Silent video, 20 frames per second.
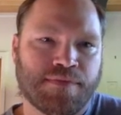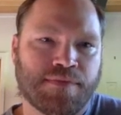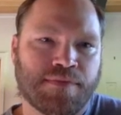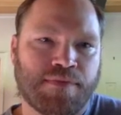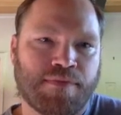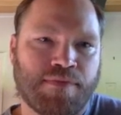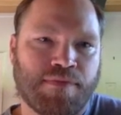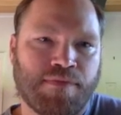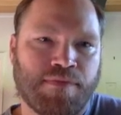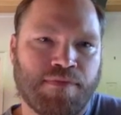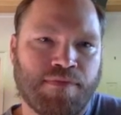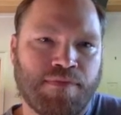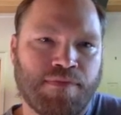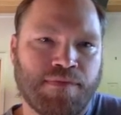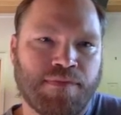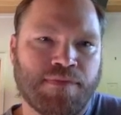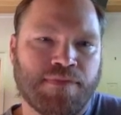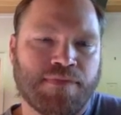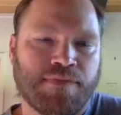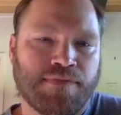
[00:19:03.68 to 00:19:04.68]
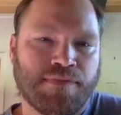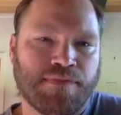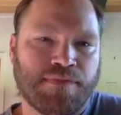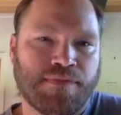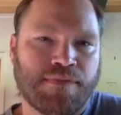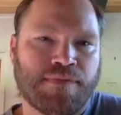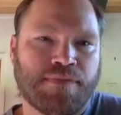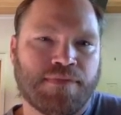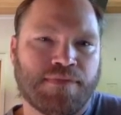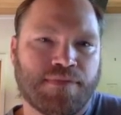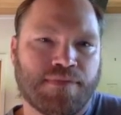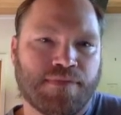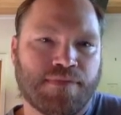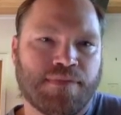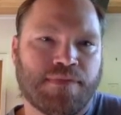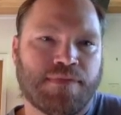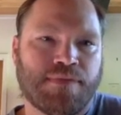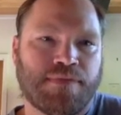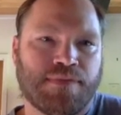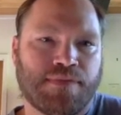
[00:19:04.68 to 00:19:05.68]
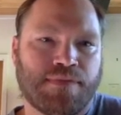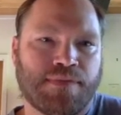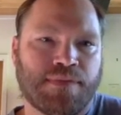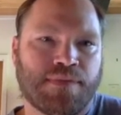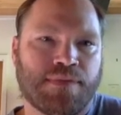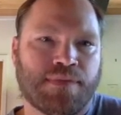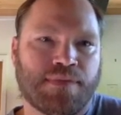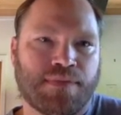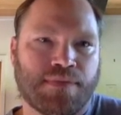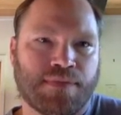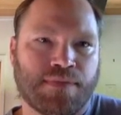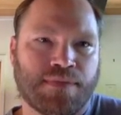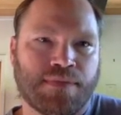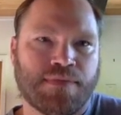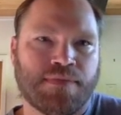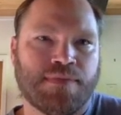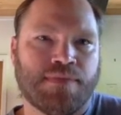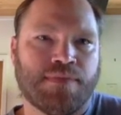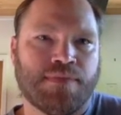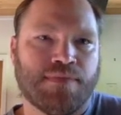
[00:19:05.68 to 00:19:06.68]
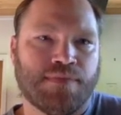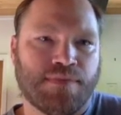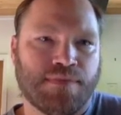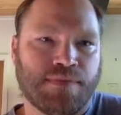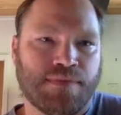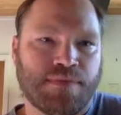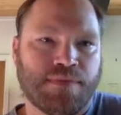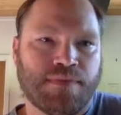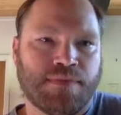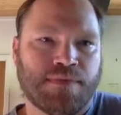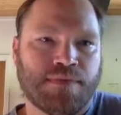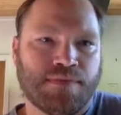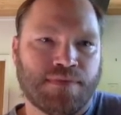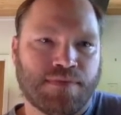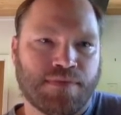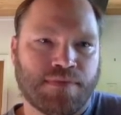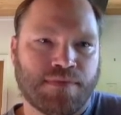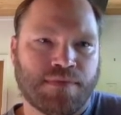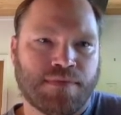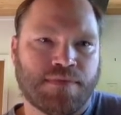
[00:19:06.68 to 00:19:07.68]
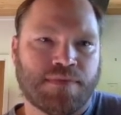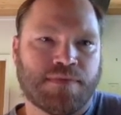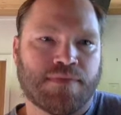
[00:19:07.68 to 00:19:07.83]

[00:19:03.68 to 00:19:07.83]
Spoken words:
(not speaking)